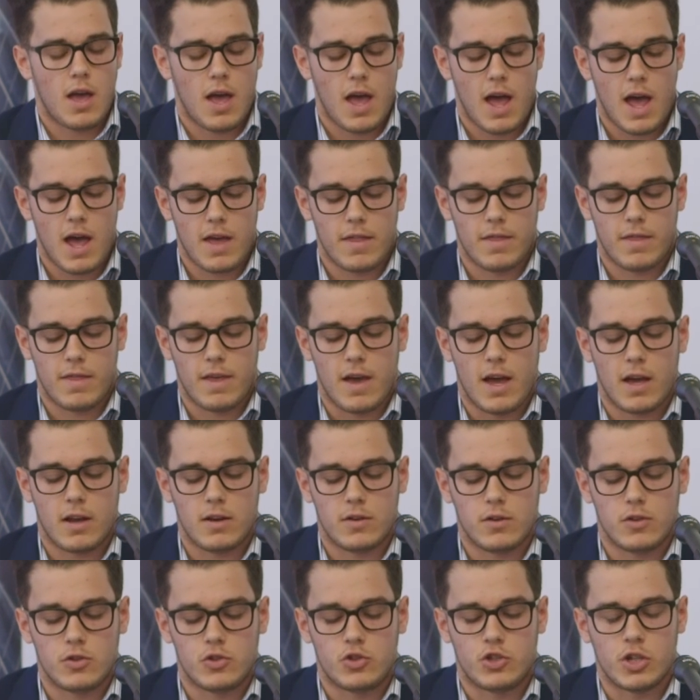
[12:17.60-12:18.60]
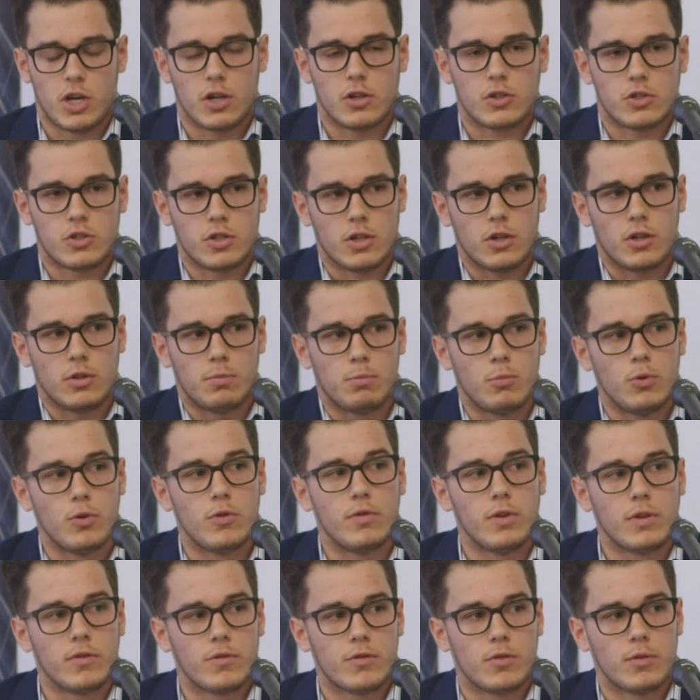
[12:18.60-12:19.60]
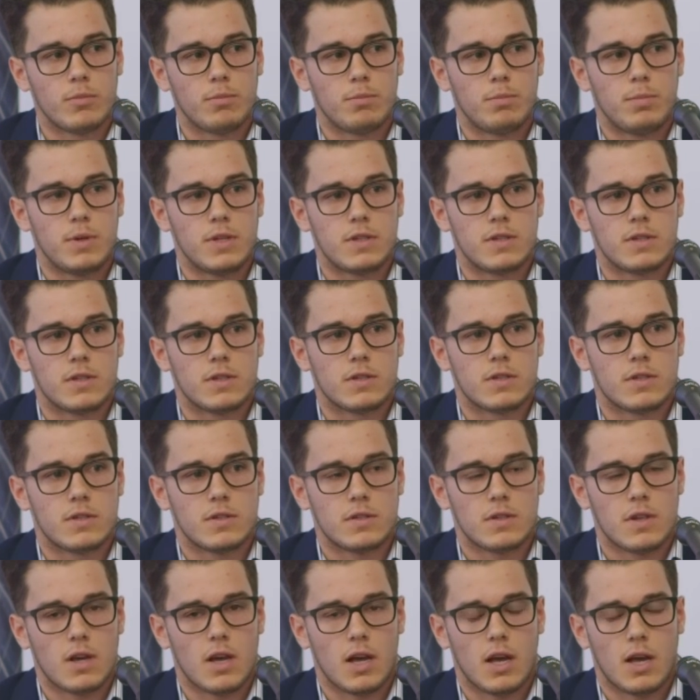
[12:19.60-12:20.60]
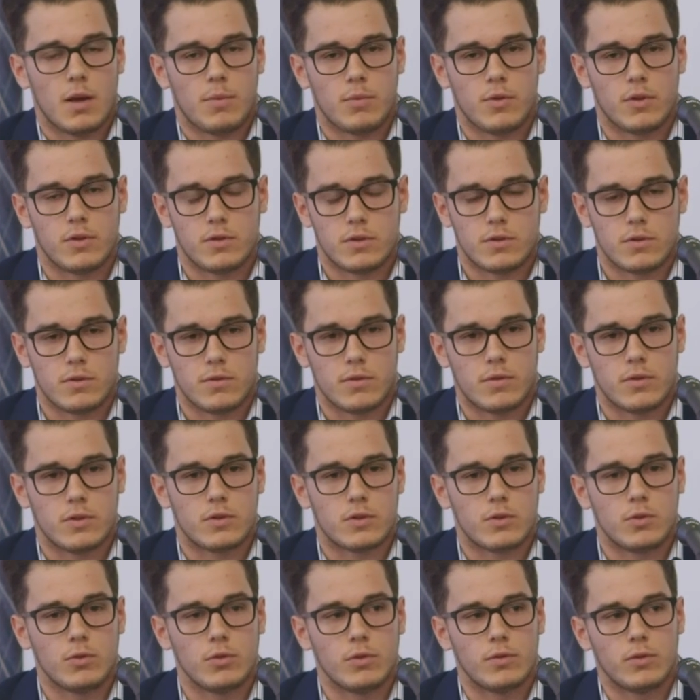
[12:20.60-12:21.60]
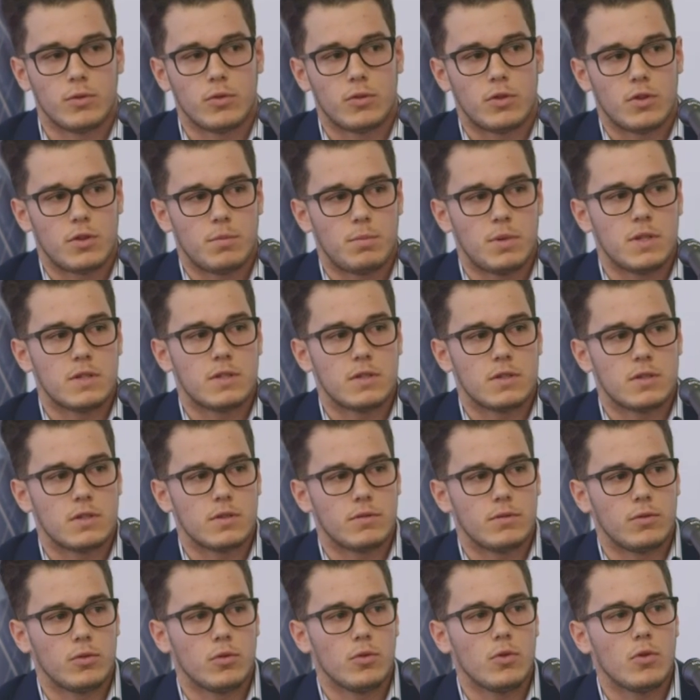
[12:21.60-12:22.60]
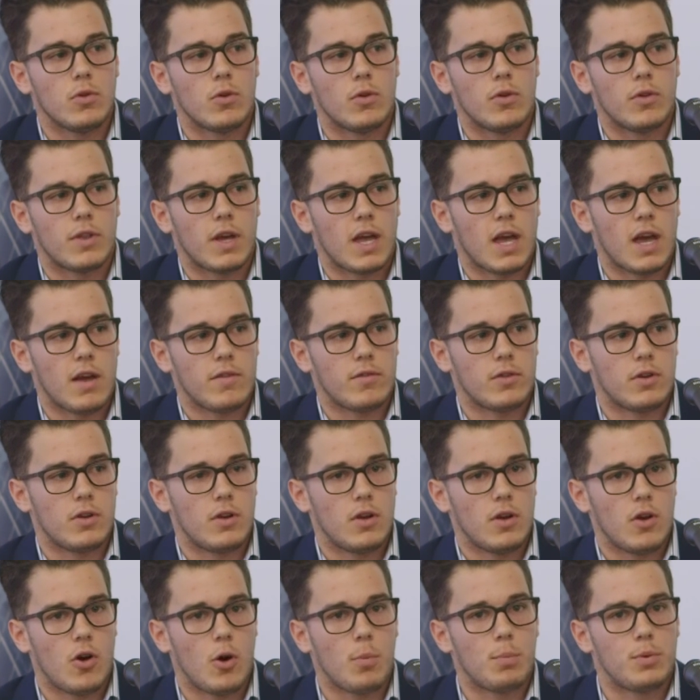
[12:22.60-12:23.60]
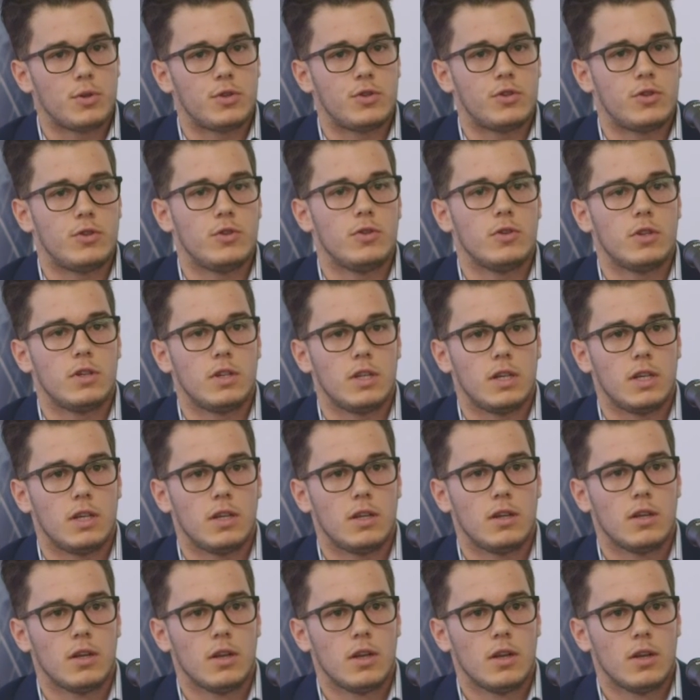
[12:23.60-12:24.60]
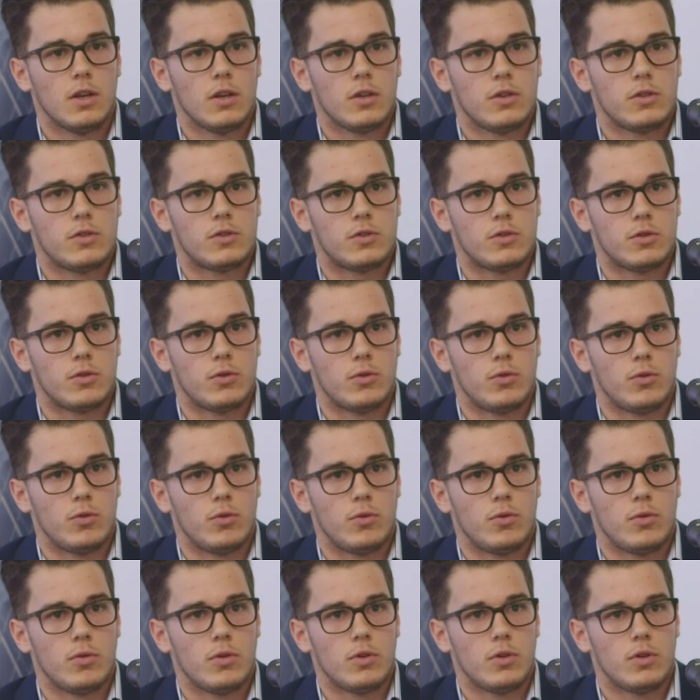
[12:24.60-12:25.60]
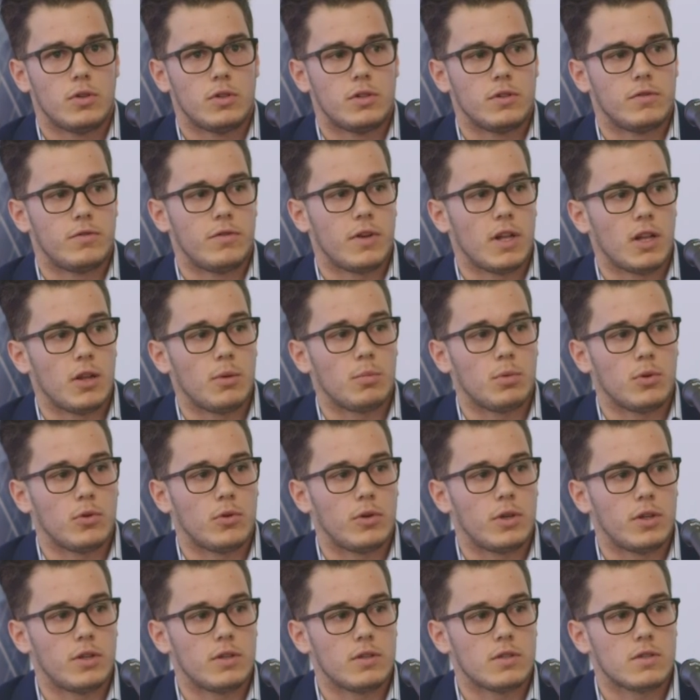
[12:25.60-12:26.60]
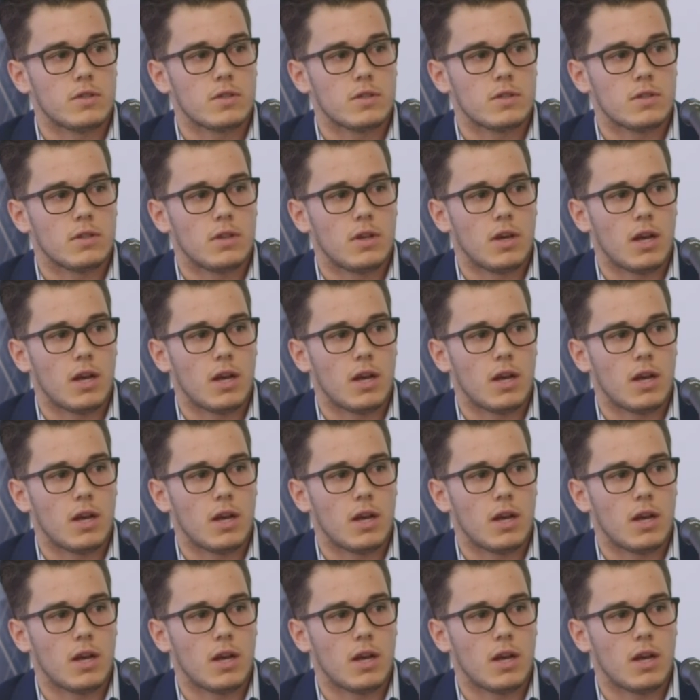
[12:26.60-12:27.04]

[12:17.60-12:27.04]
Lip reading: at that juncture, moving from business, the sort of the School of Law to the business of law, they have an opportunity to develop lawyers